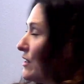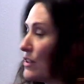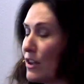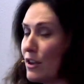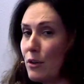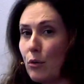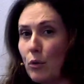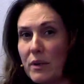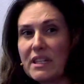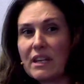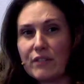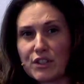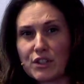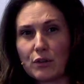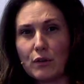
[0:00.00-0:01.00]
So always have
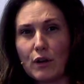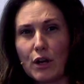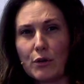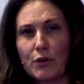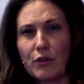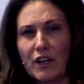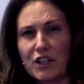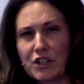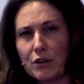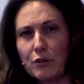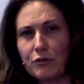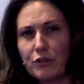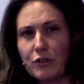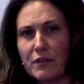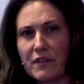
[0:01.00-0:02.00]
a sort of low threshold
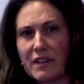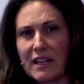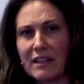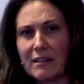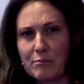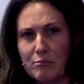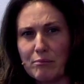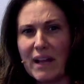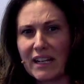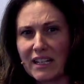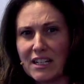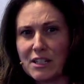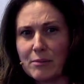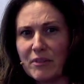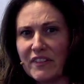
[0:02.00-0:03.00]
for the
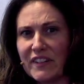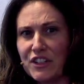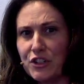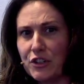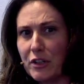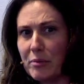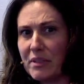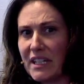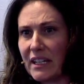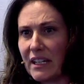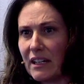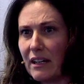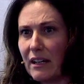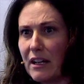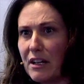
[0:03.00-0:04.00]
mechanism of injury,
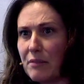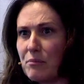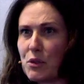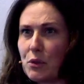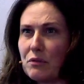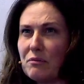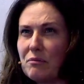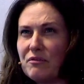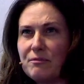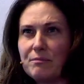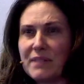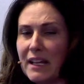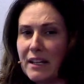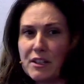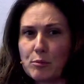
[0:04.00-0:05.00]
particularly a sort of
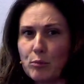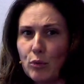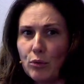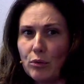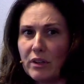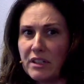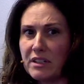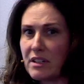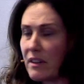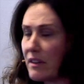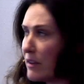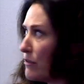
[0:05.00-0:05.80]
tennis ball into the